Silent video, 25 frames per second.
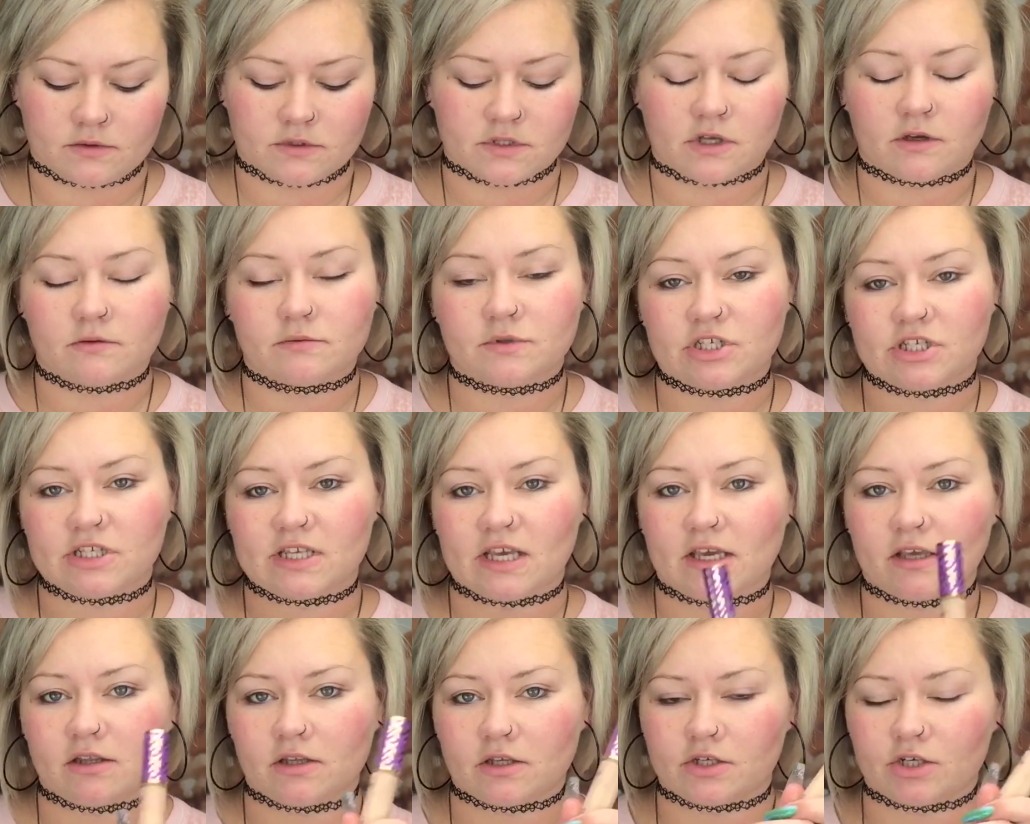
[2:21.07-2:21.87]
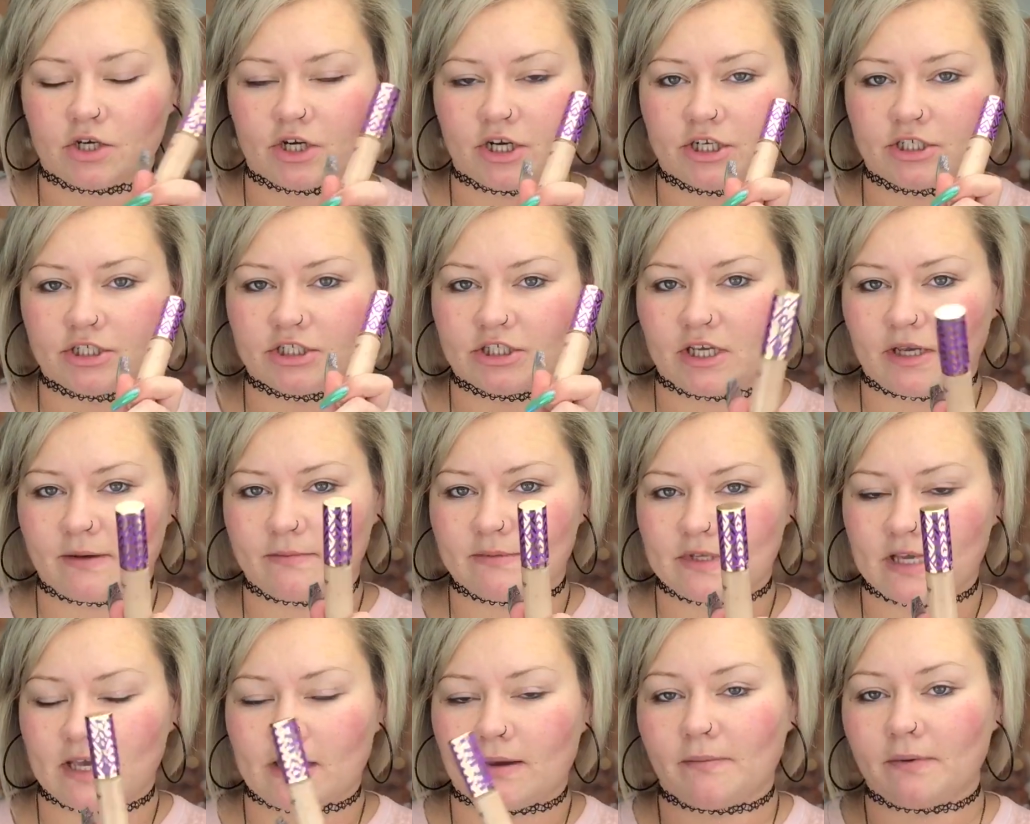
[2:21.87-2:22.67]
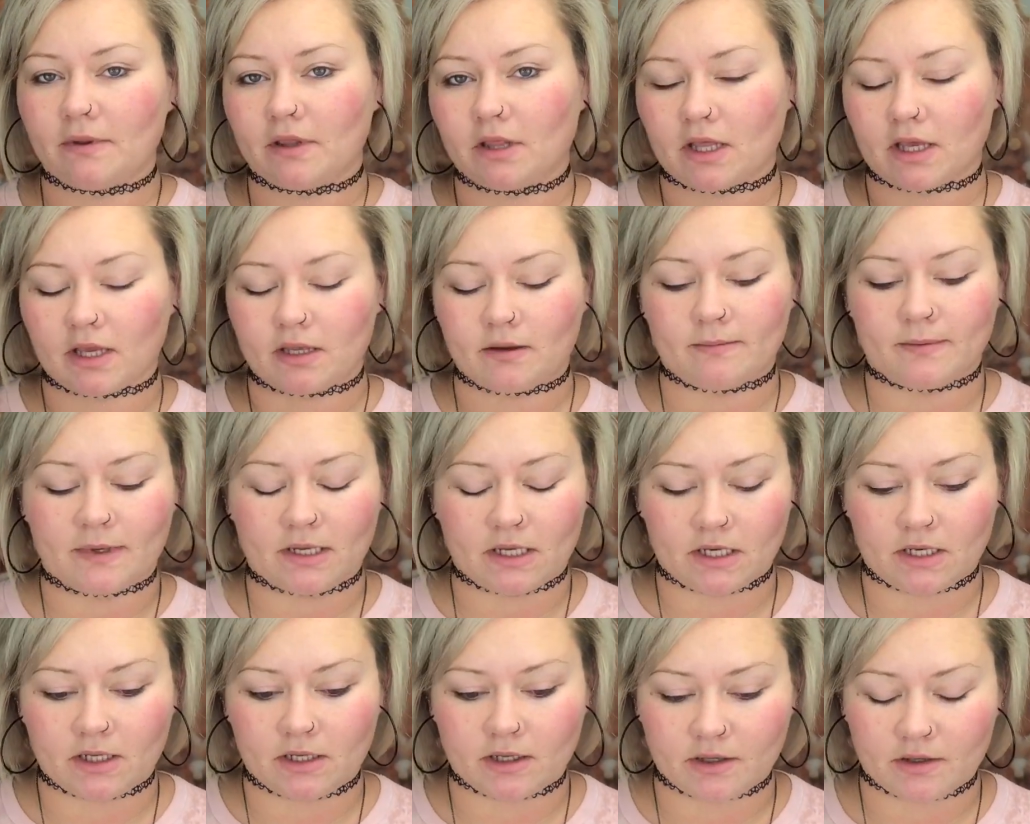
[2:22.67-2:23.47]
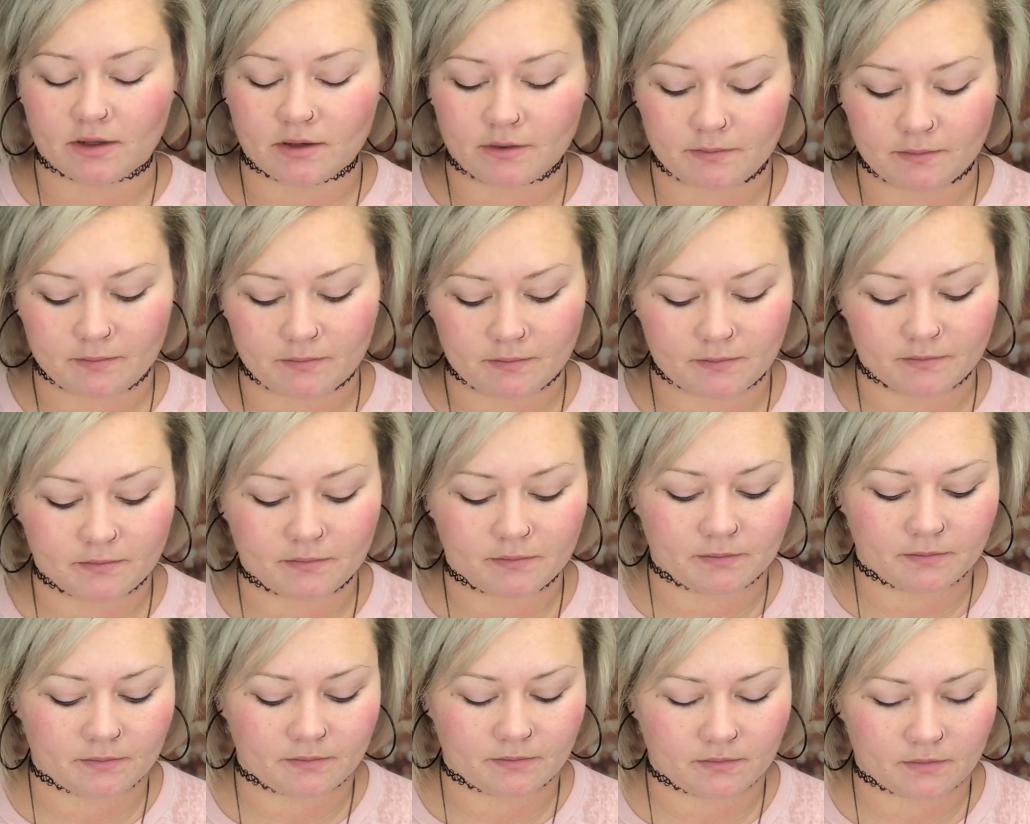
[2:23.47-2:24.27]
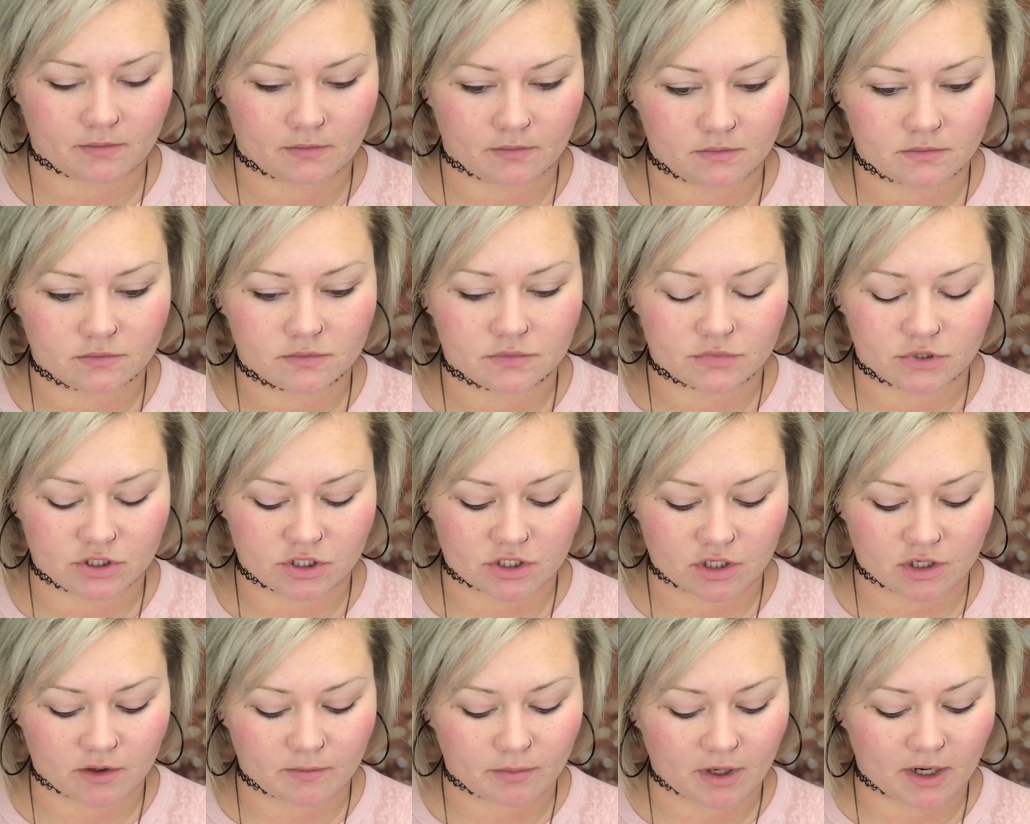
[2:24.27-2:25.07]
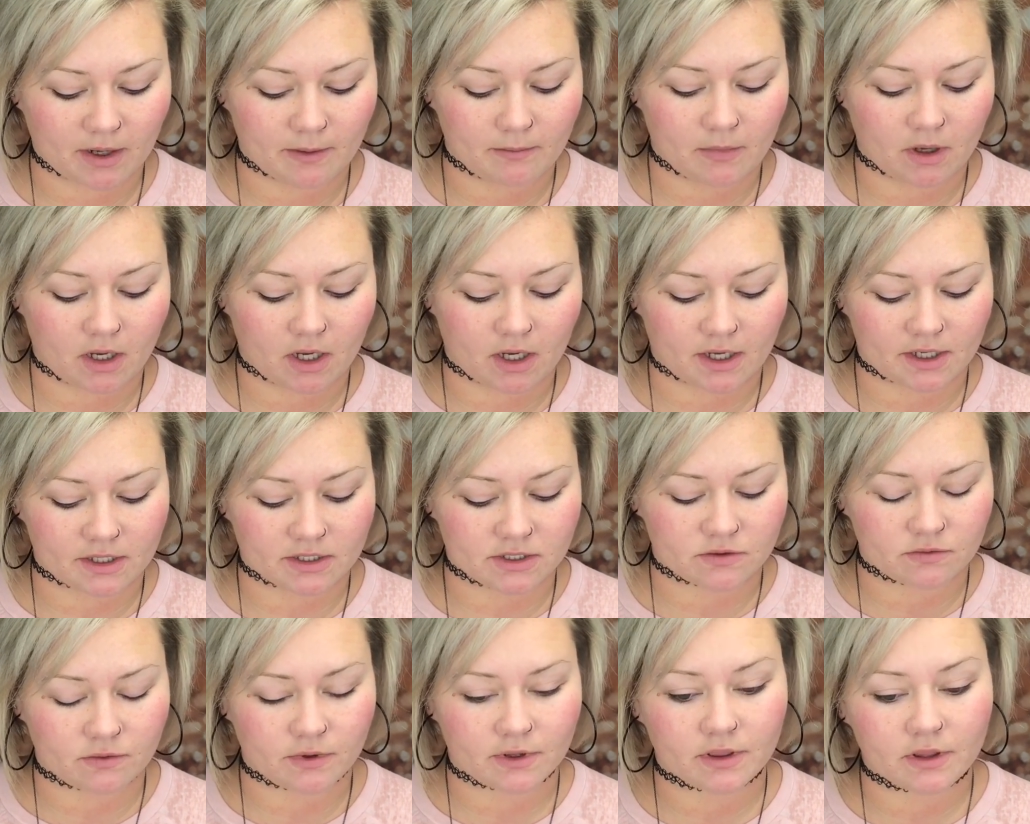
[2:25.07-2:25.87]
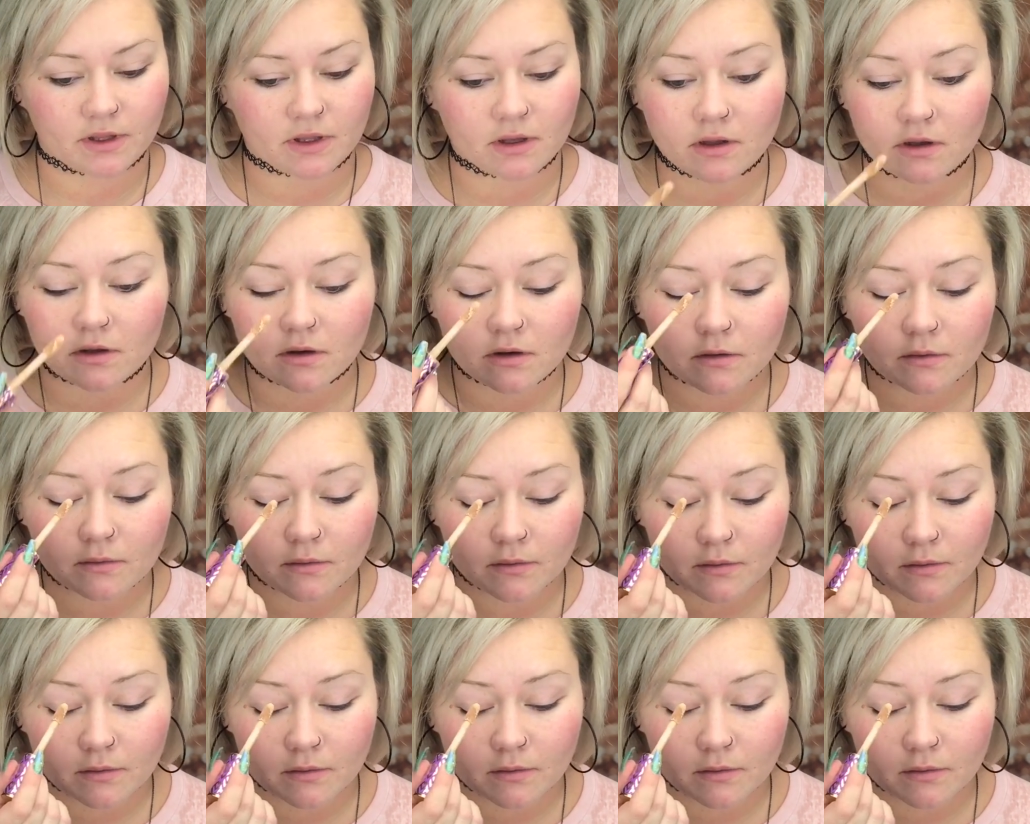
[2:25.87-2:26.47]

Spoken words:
So I'm just taking the Tarte Shape Tape in light medium. I'm just going to prime my eyes with it.